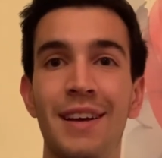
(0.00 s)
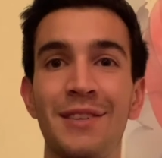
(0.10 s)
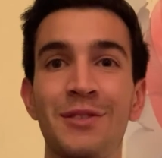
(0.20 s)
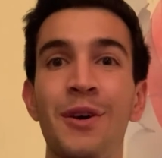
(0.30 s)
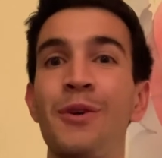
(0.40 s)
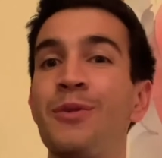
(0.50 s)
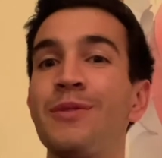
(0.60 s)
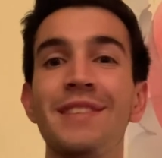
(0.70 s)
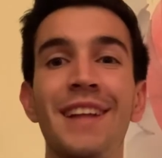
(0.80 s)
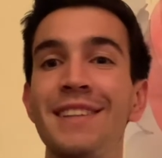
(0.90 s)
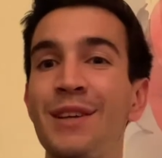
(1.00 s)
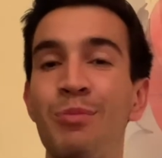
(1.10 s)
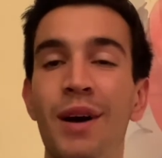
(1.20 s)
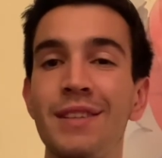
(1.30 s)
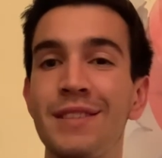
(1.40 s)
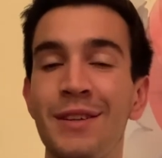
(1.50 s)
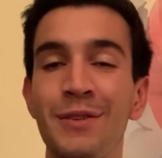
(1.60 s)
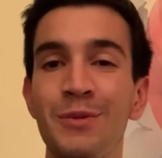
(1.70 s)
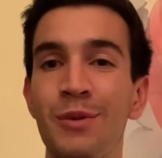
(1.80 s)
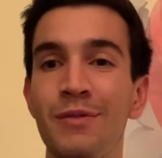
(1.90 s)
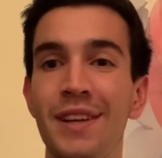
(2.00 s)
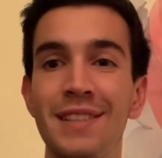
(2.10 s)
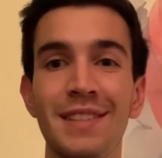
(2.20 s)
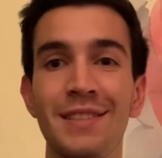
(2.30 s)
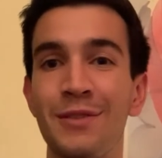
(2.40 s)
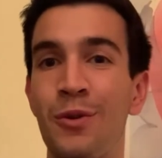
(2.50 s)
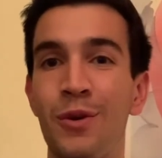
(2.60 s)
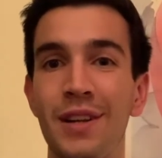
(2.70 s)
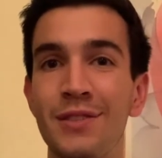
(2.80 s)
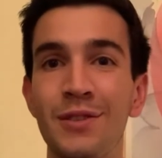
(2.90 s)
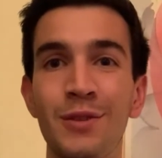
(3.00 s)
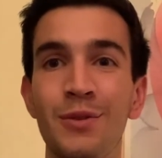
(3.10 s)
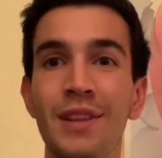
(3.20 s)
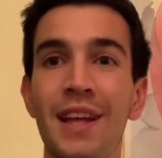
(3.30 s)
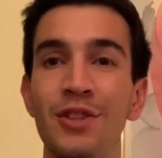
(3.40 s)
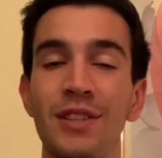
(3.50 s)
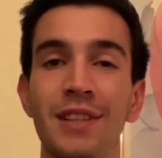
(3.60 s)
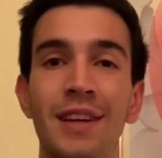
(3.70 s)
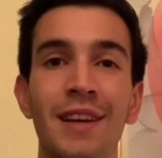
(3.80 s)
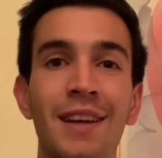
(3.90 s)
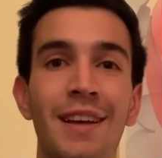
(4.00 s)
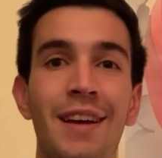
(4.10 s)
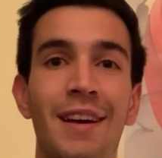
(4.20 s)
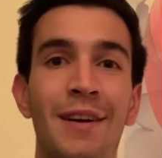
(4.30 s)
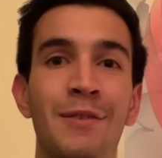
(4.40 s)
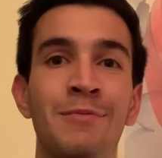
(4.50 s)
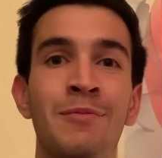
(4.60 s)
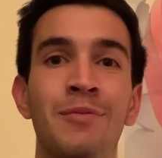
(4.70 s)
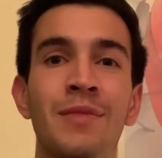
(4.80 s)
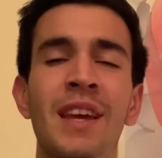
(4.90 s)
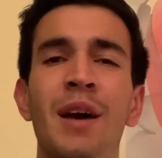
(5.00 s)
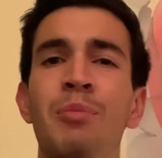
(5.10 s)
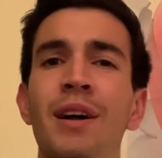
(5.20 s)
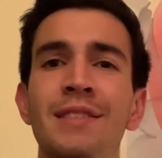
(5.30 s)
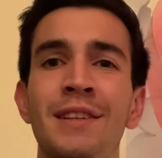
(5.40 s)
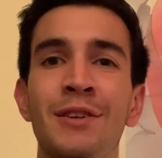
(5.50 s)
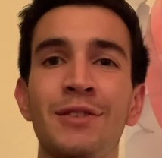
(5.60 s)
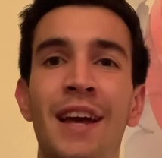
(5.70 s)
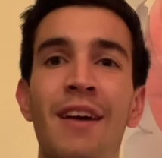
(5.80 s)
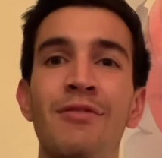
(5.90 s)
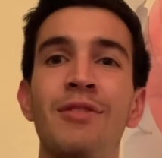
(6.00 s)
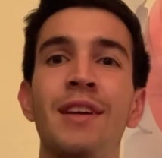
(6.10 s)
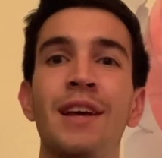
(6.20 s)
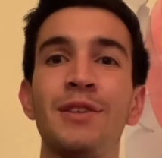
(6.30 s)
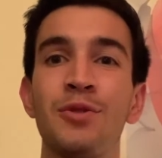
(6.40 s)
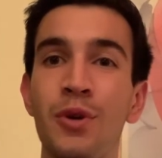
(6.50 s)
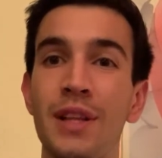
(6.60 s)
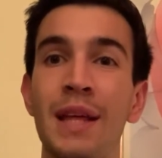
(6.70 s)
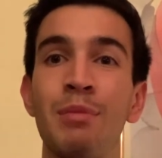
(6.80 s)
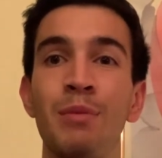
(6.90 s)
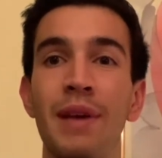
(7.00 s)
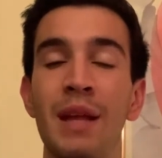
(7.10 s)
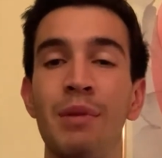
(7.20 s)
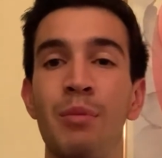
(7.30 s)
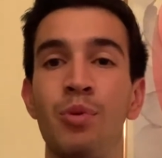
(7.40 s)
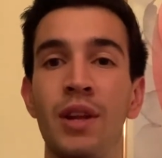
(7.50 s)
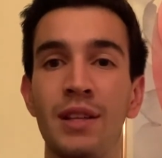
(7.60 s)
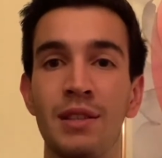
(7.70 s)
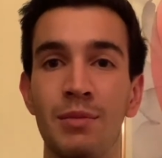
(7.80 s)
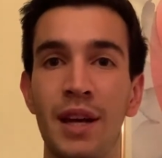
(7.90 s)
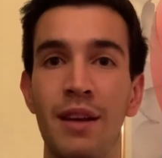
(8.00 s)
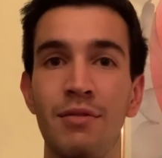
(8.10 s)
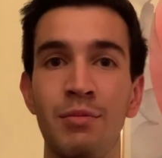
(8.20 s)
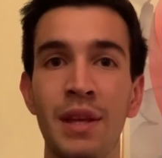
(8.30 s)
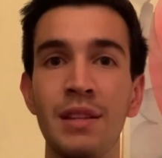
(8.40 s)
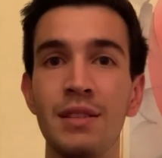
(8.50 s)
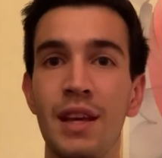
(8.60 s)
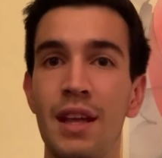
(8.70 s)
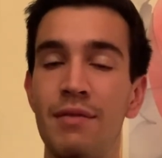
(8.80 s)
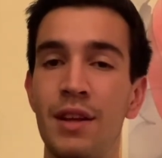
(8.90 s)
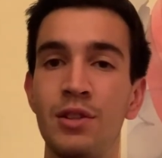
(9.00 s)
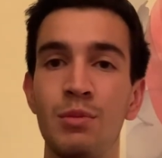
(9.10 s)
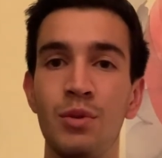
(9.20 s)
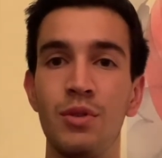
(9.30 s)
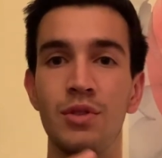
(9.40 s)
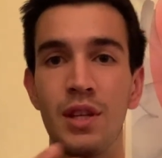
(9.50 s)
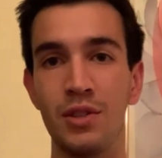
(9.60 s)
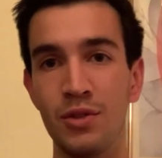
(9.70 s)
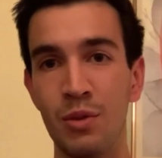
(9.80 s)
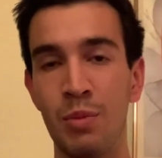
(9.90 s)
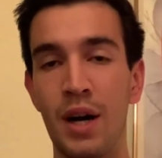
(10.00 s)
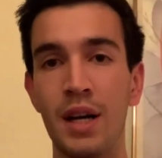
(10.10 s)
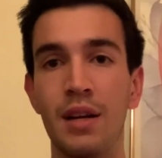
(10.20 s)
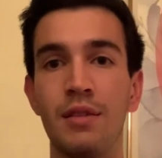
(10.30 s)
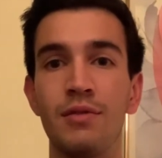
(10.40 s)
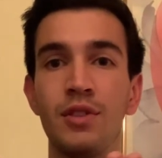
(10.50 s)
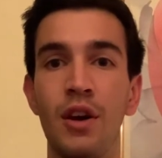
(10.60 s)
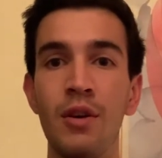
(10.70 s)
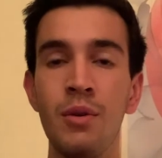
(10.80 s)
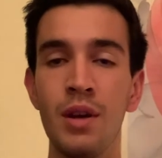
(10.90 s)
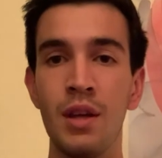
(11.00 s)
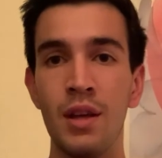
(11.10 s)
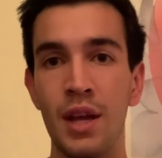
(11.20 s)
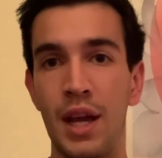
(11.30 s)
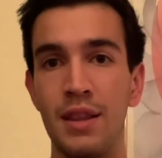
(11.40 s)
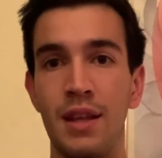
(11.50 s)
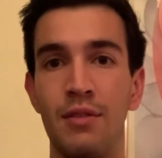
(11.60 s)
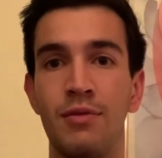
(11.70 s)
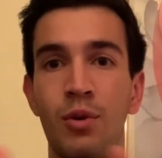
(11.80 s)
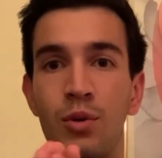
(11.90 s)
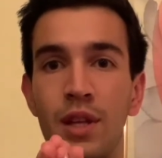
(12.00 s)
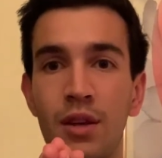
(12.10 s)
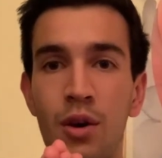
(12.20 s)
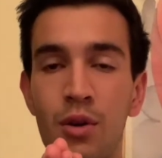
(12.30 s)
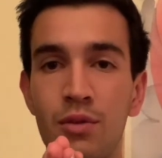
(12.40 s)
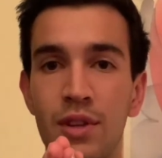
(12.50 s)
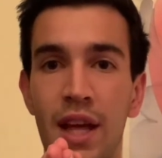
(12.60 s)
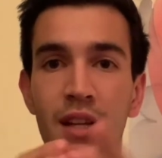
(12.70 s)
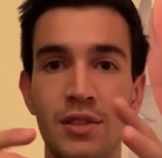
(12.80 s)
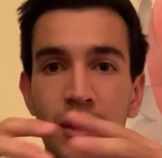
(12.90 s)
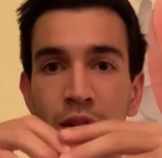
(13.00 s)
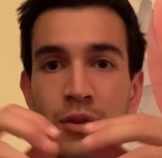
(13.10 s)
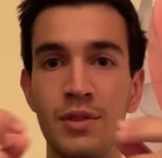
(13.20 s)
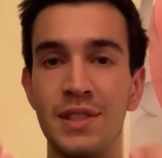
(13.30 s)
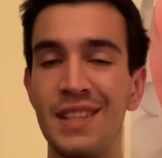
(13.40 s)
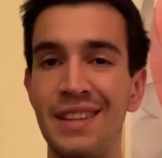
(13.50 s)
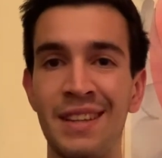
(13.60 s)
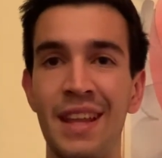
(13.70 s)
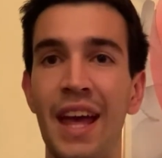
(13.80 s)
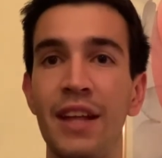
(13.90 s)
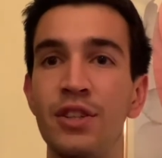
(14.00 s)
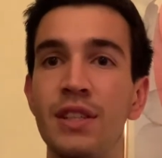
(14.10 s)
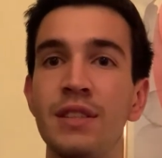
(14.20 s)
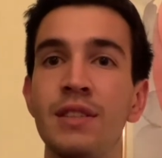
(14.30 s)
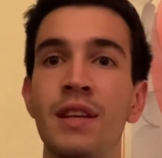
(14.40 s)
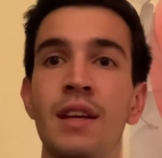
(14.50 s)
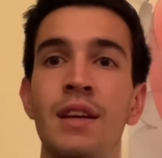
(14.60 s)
So that's how pot stickers were invented, according to legend. Yeah, pot stickers have historically been made by putting some kind of meat and vegetables into a pocket of dough and then folding over that dough, sealing the edges.